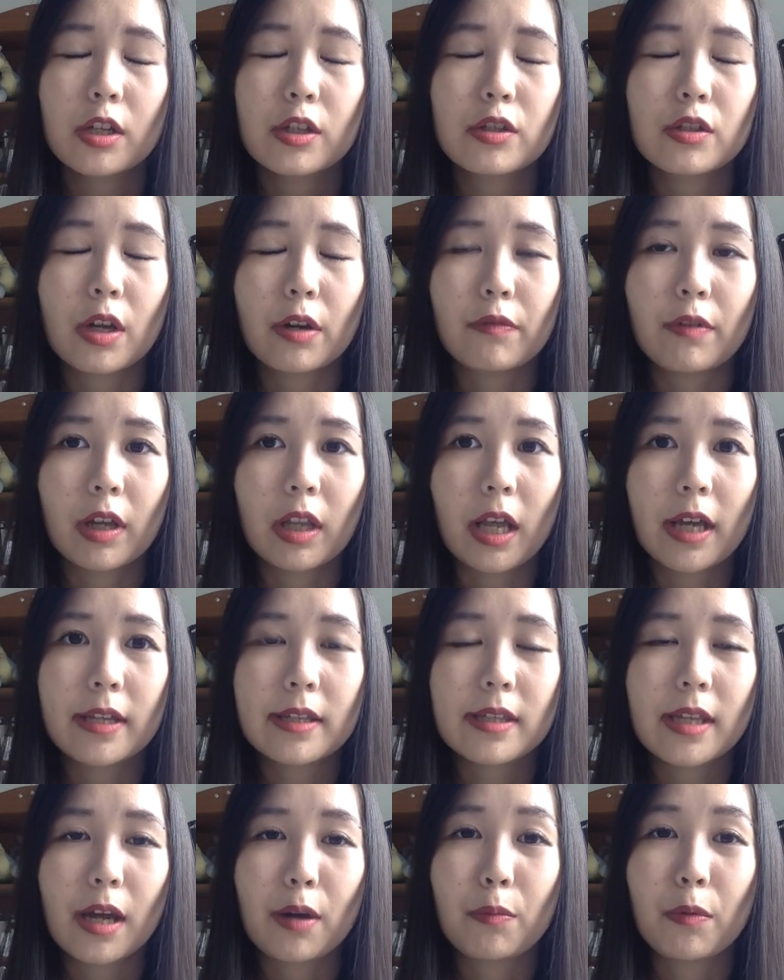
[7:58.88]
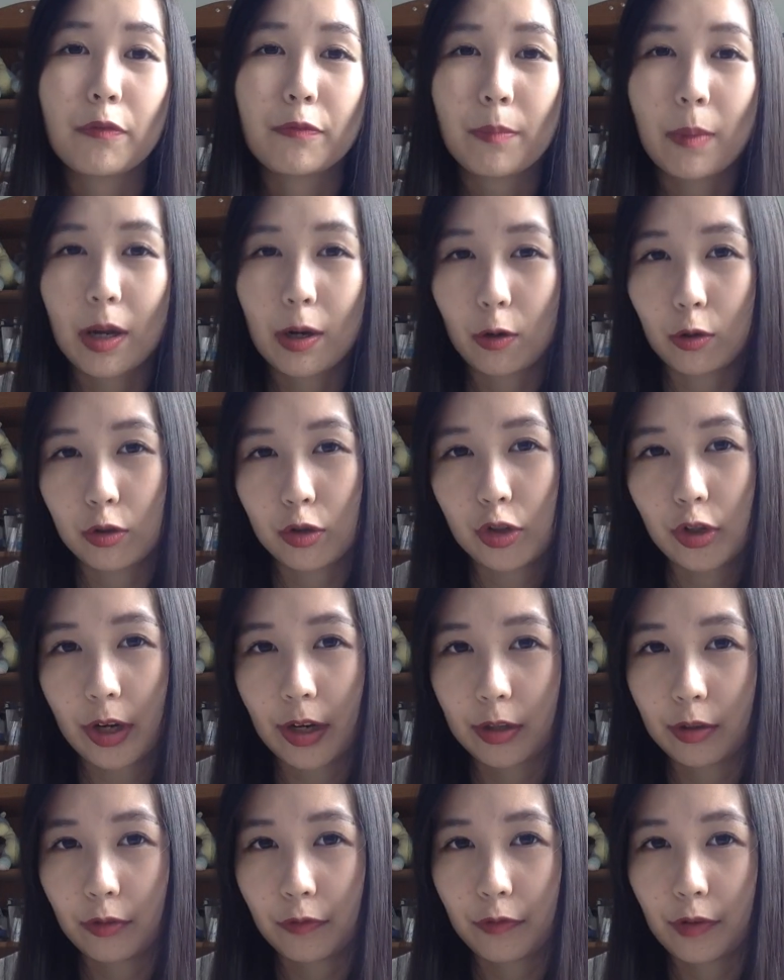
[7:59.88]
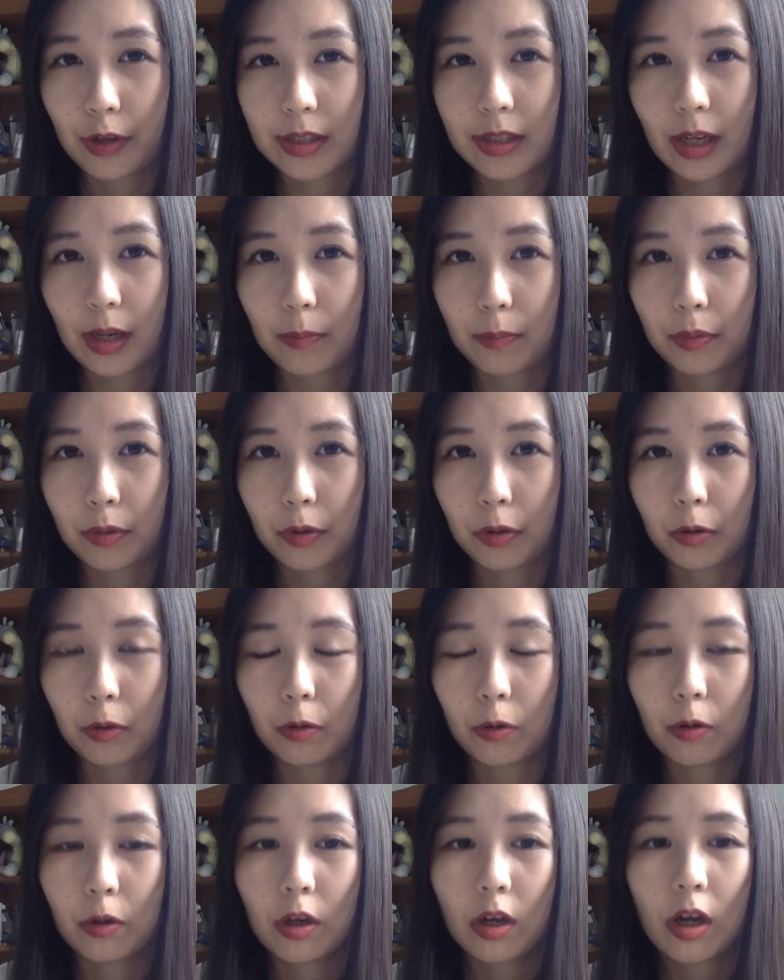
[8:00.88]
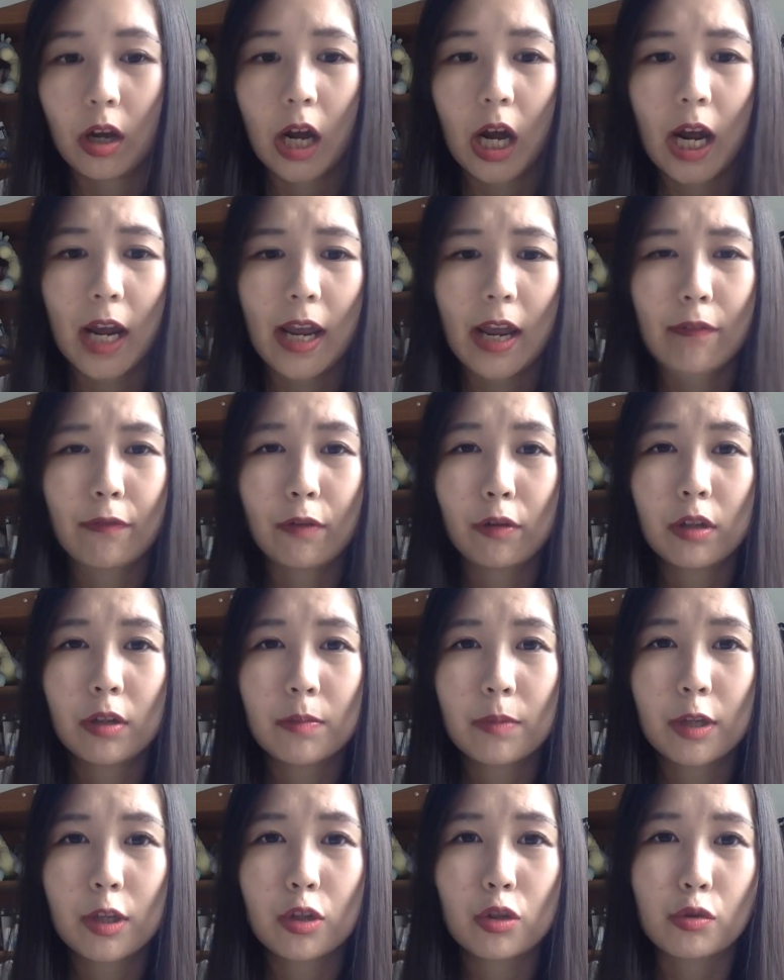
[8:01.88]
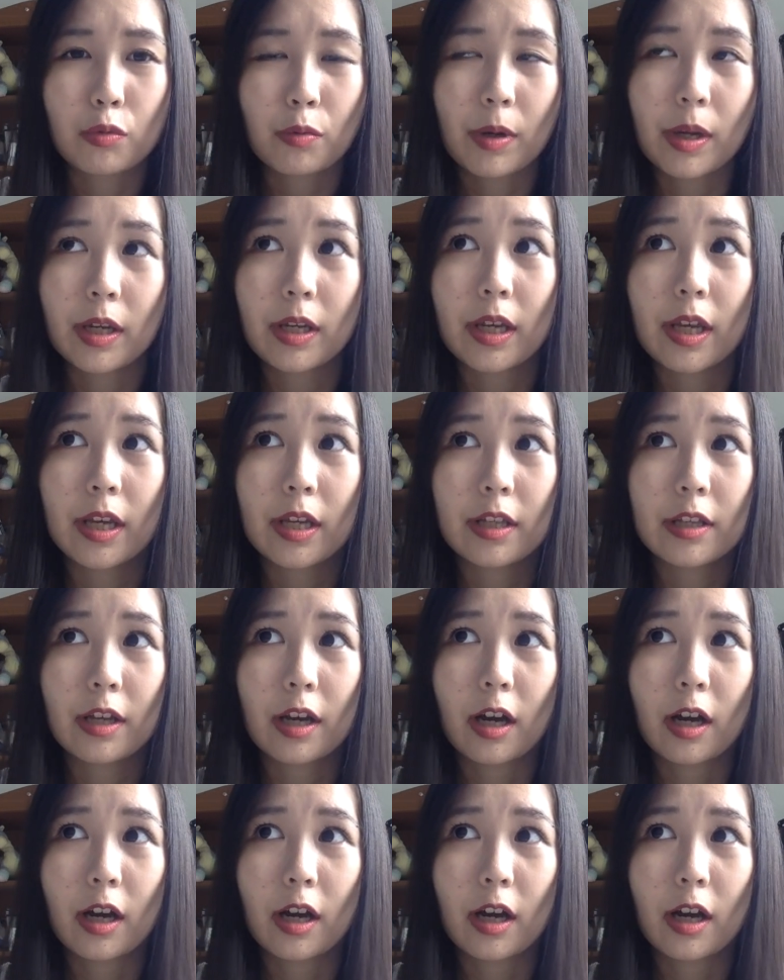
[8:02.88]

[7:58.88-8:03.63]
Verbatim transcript: So I realized that with my own channel, for example, I have only been doing it